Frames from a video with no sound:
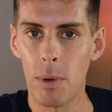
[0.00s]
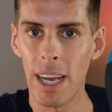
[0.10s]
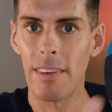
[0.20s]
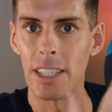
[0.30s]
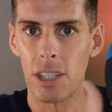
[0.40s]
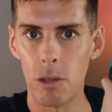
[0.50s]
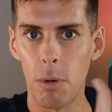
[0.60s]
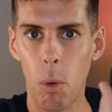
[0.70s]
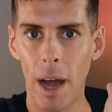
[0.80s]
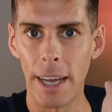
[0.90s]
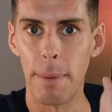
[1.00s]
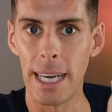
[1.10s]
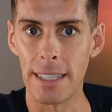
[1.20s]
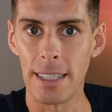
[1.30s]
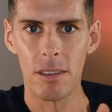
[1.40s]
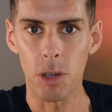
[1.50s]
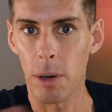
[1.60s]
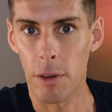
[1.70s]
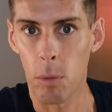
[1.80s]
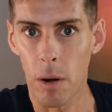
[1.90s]
we have a super wide base. So
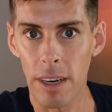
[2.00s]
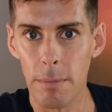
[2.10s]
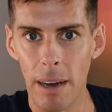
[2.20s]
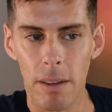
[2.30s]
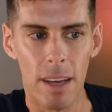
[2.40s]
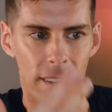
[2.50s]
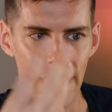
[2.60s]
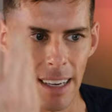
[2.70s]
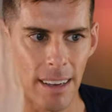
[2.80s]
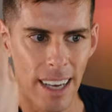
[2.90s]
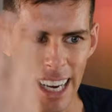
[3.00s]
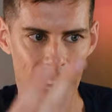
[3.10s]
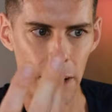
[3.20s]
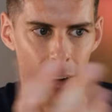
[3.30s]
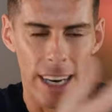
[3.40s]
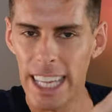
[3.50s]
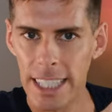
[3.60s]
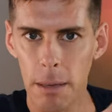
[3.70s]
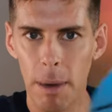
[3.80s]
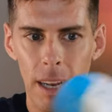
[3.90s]
if you're worried about the inherent
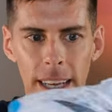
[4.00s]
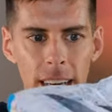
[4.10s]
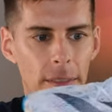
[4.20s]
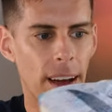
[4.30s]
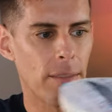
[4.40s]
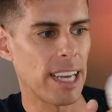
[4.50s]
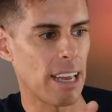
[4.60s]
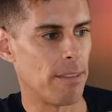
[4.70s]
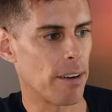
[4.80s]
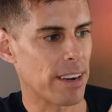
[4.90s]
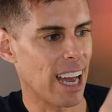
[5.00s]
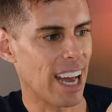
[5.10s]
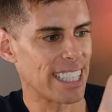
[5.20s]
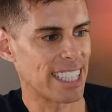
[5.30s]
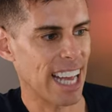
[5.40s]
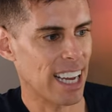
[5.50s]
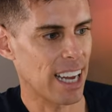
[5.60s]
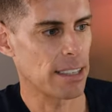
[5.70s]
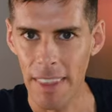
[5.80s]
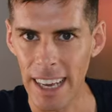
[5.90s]
instability of having a very high stack
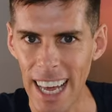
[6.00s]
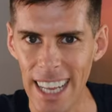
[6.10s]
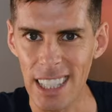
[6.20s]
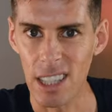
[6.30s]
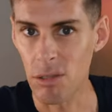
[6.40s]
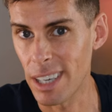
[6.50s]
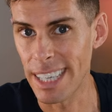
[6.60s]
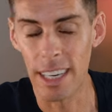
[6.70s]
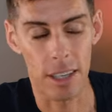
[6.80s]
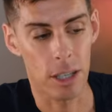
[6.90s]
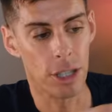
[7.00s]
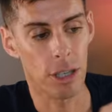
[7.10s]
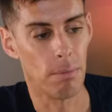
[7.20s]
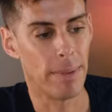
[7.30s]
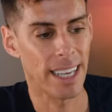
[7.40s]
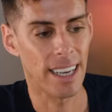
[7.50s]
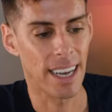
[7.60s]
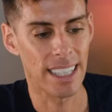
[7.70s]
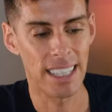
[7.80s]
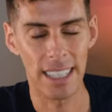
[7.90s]
height, I think Adidas has really done a good job making
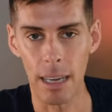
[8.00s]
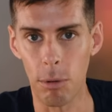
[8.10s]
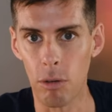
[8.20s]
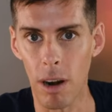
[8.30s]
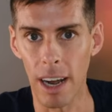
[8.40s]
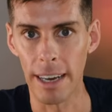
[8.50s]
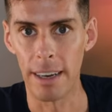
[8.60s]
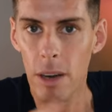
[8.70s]
a stable ride.